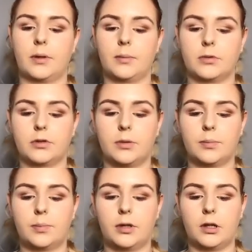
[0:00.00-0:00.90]
But I'm just going to
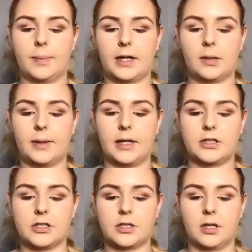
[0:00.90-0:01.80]
put it in the back of my
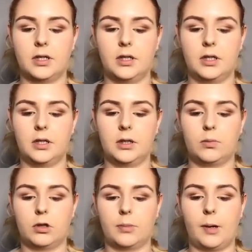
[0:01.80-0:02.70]
hand just to
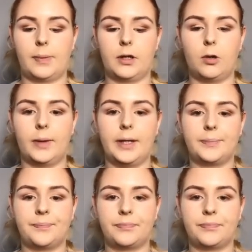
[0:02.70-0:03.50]
warm it up a little bit.